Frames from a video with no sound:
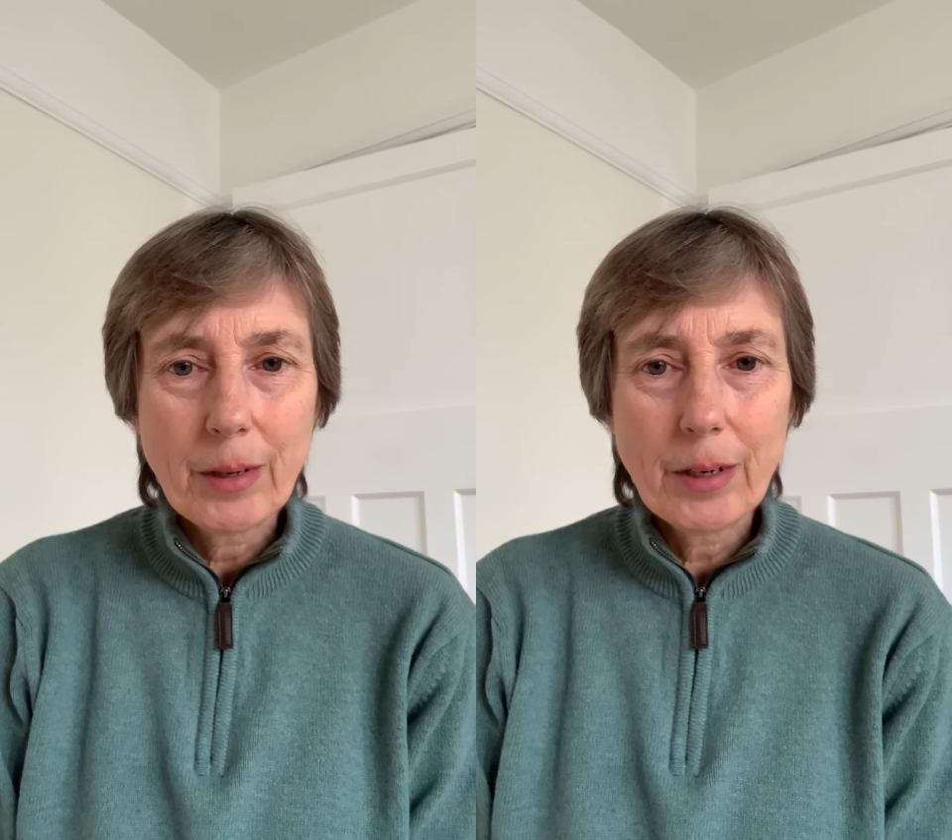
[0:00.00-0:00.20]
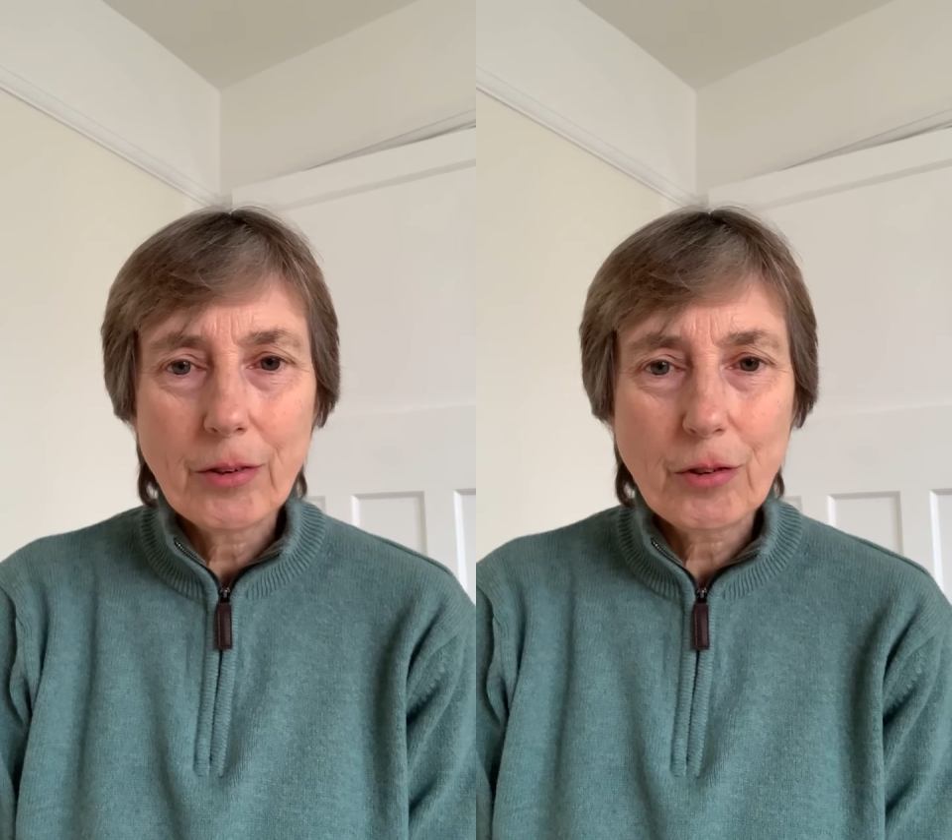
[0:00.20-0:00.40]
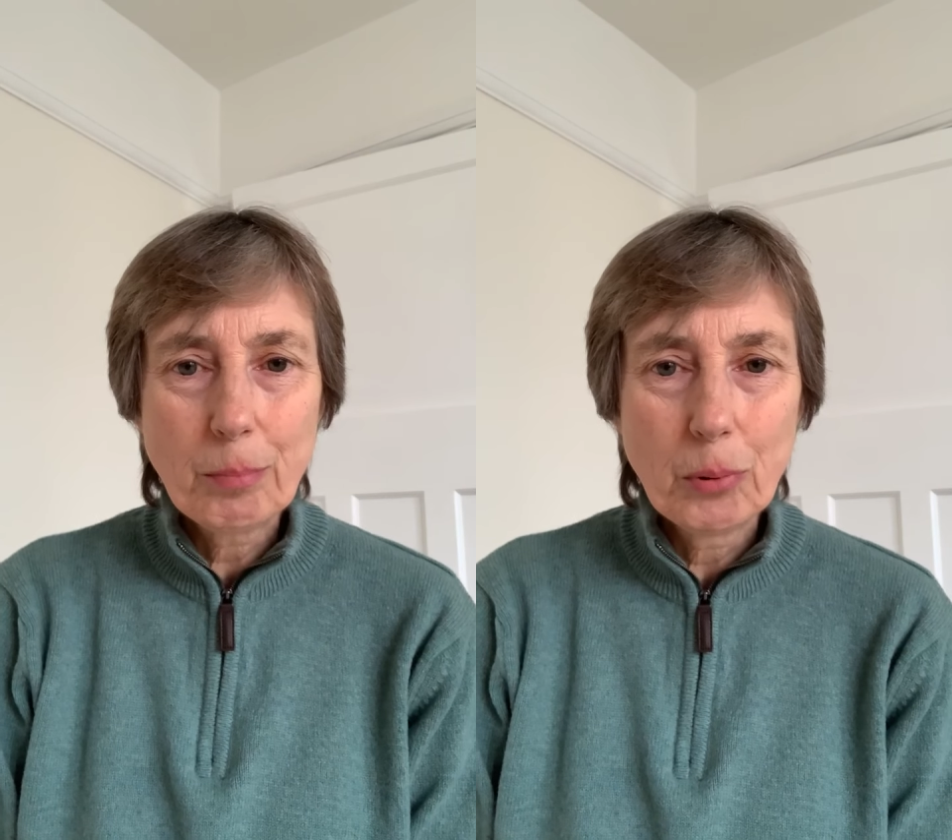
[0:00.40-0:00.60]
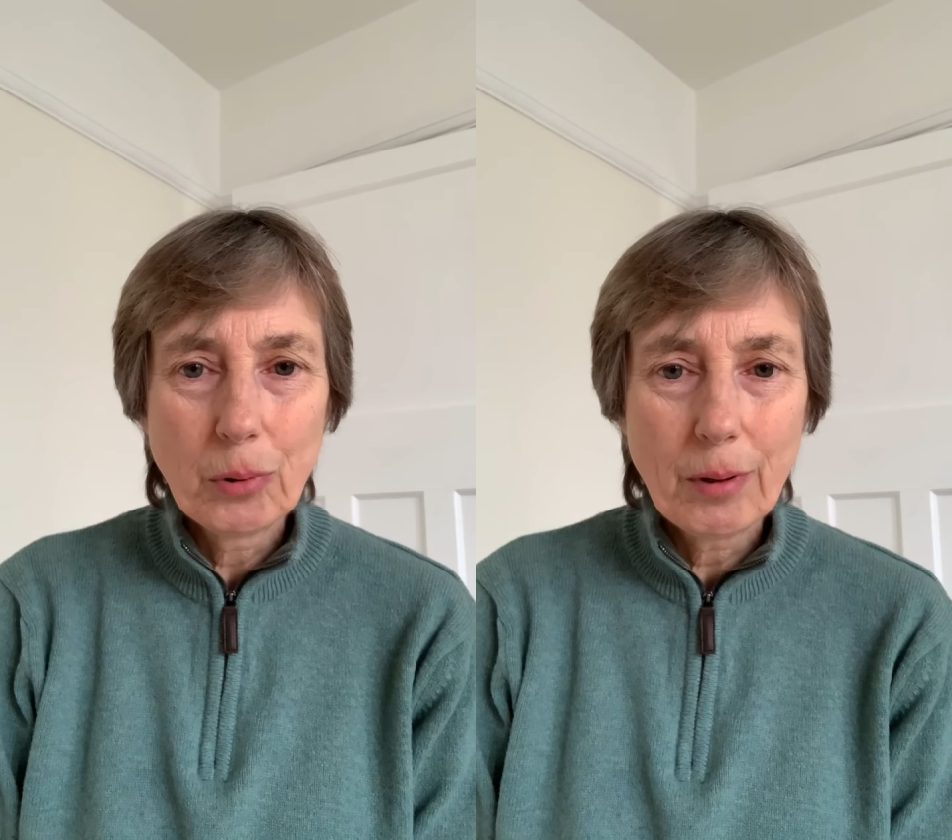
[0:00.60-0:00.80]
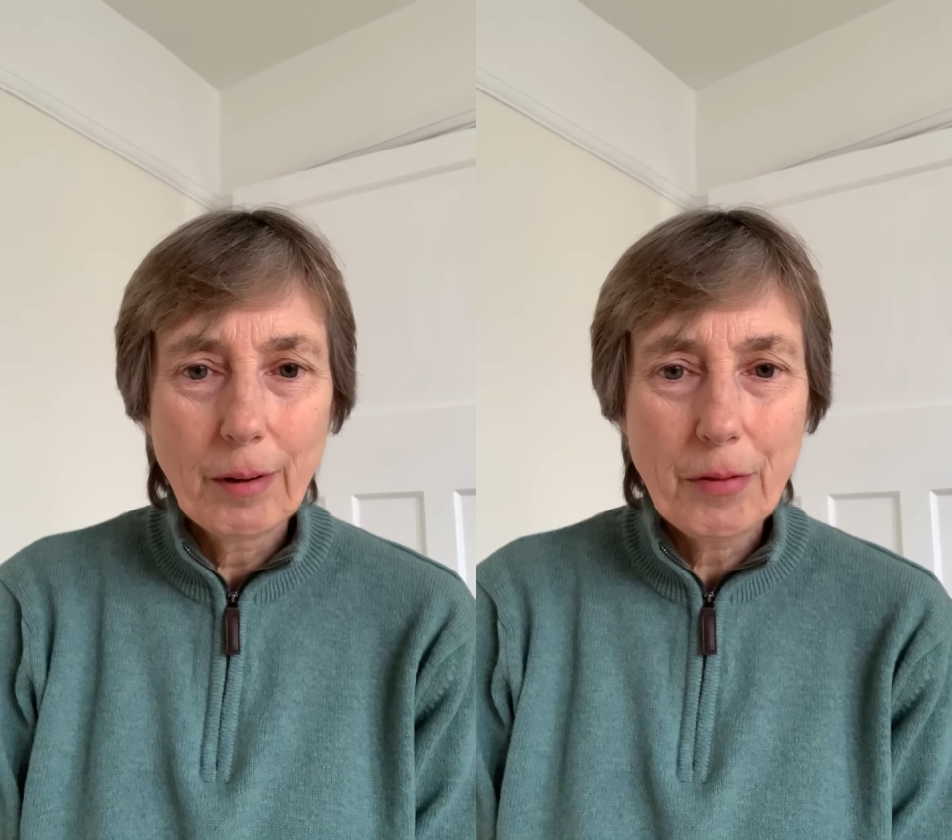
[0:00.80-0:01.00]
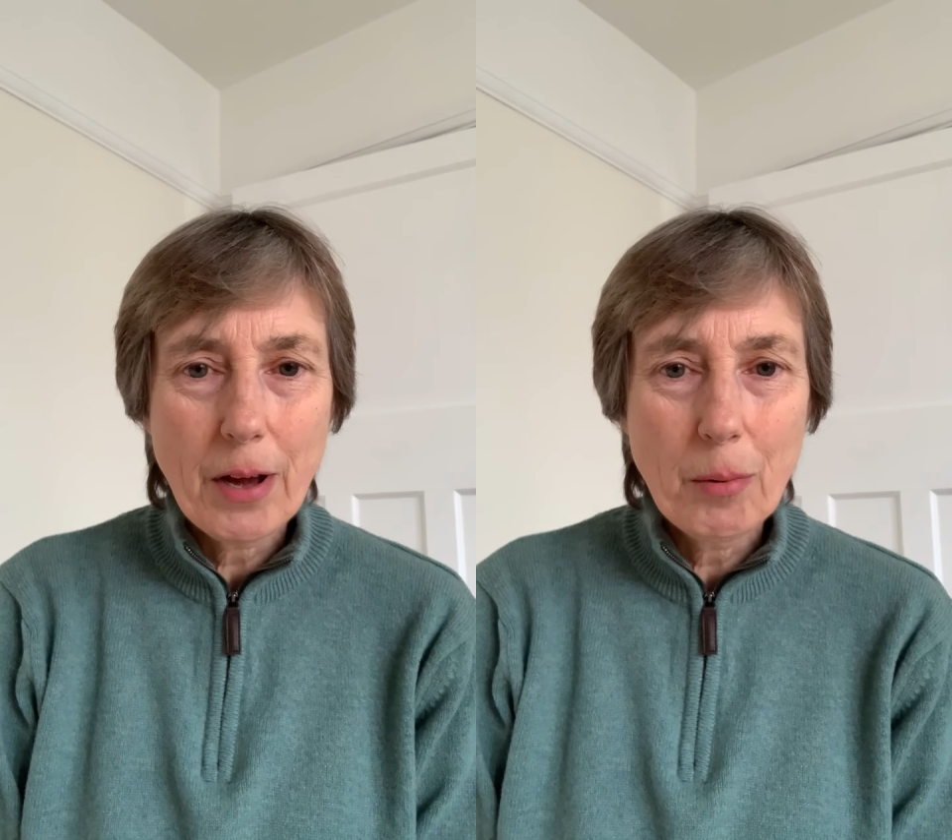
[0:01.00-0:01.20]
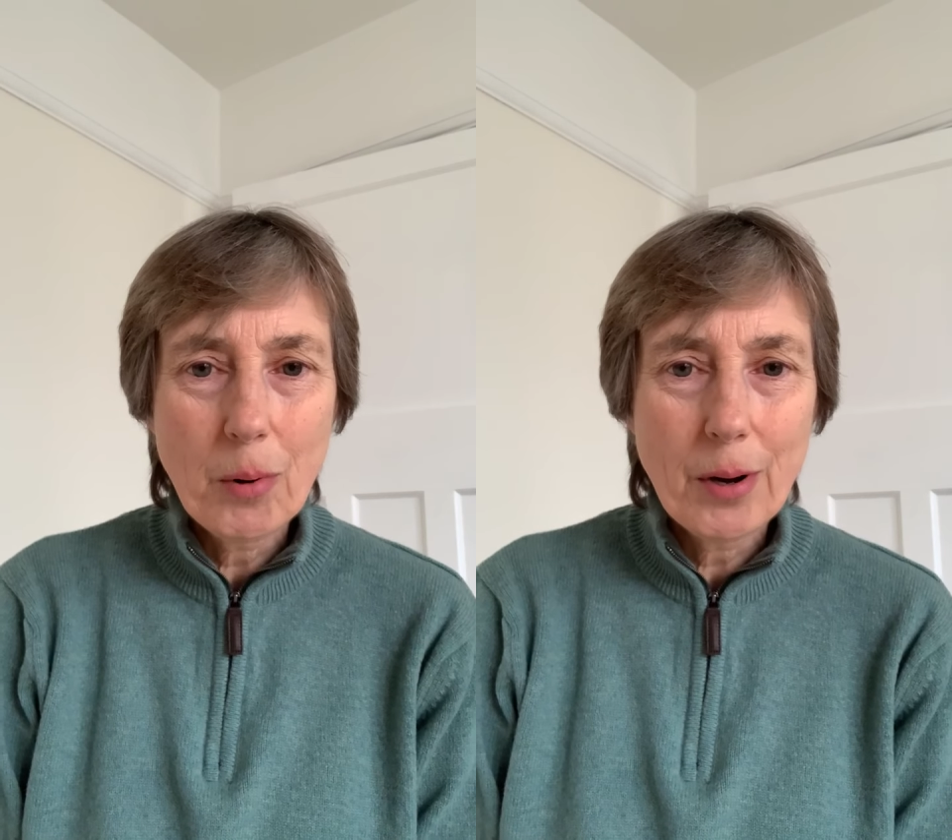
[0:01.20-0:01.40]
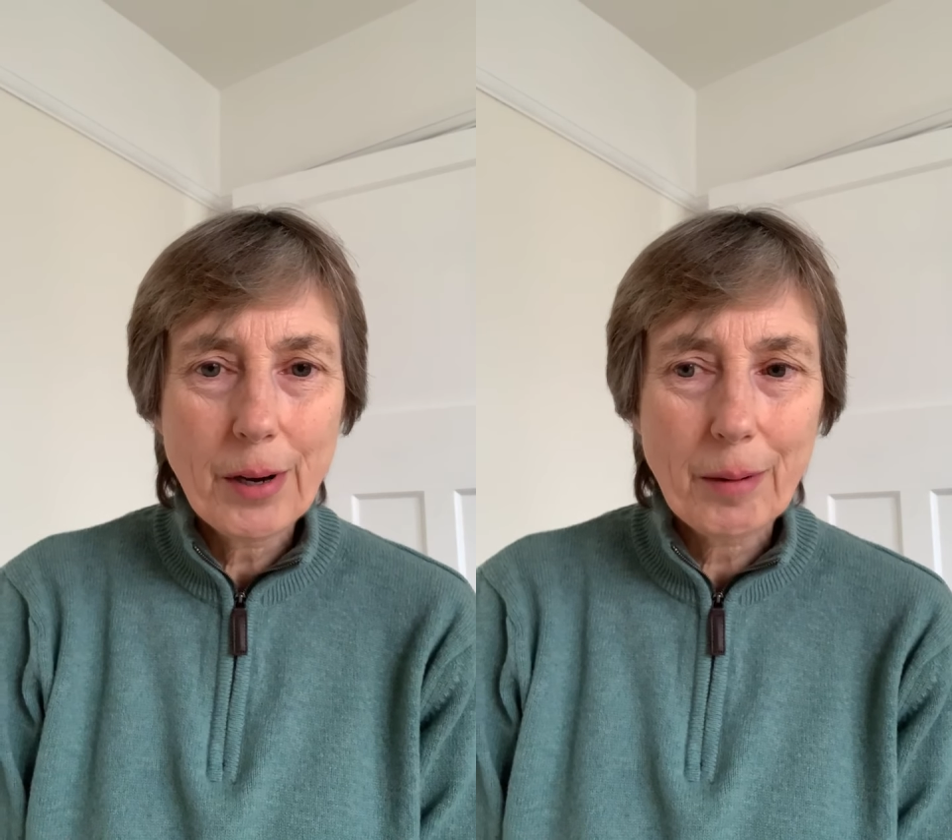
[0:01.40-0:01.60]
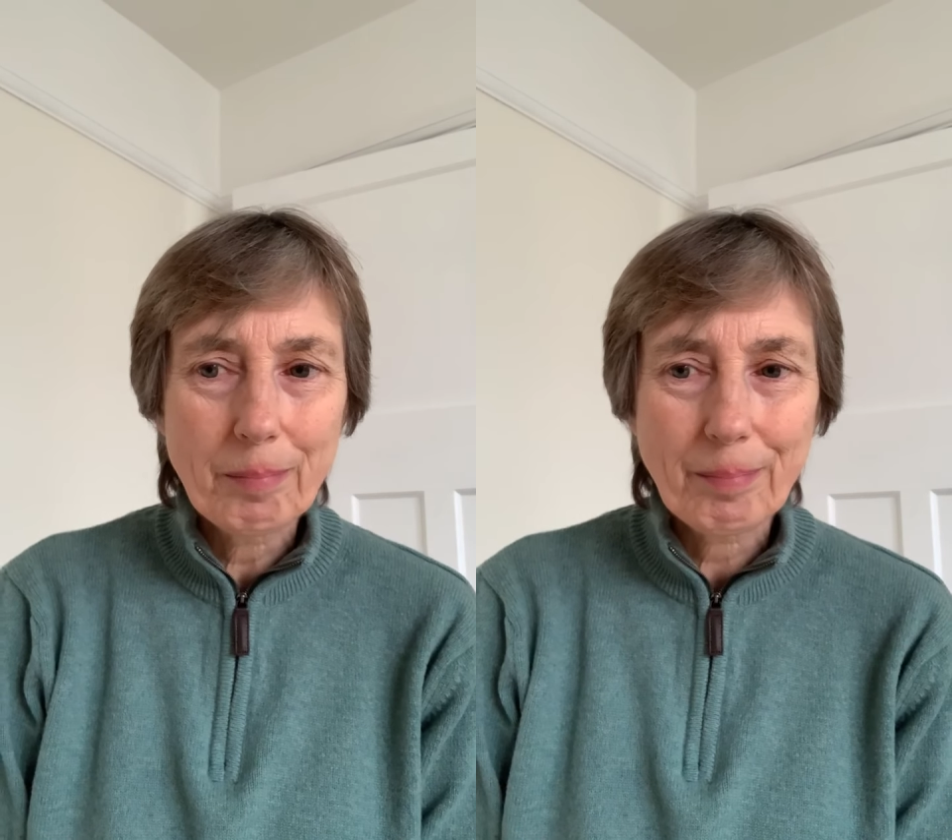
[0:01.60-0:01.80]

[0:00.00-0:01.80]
in support of their work.